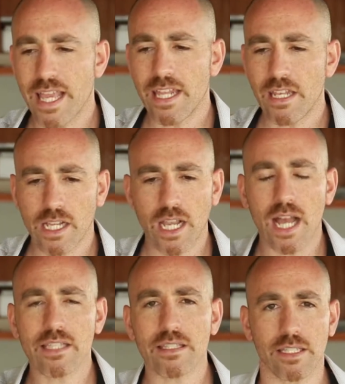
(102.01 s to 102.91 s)
It
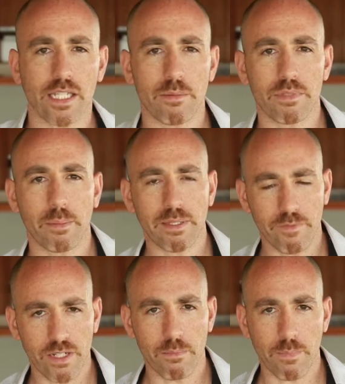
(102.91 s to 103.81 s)
constantly comes up
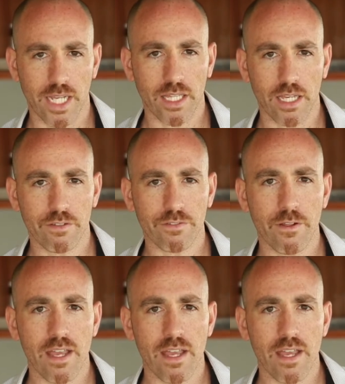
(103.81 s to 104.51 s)
even in my life.